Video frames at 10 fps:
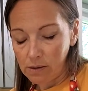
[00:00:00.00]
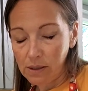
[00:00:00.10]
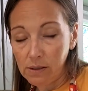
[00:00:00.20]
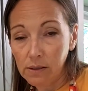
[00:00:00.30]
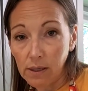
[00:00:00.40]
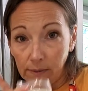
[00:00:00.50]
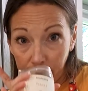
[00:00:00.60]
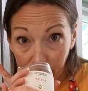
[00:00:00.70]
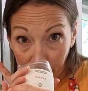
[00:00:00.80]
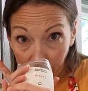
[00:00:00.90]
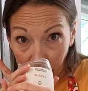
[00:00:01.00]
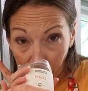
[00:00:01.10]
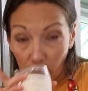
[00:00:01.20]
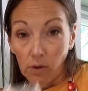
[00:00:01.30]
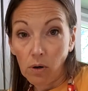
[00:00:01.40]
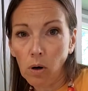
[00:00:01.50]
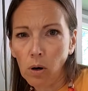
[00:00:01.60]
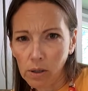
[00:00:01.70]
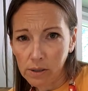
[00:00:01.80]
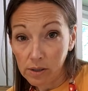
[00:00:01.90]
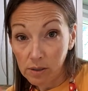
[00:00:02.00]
seasoning. Oh, it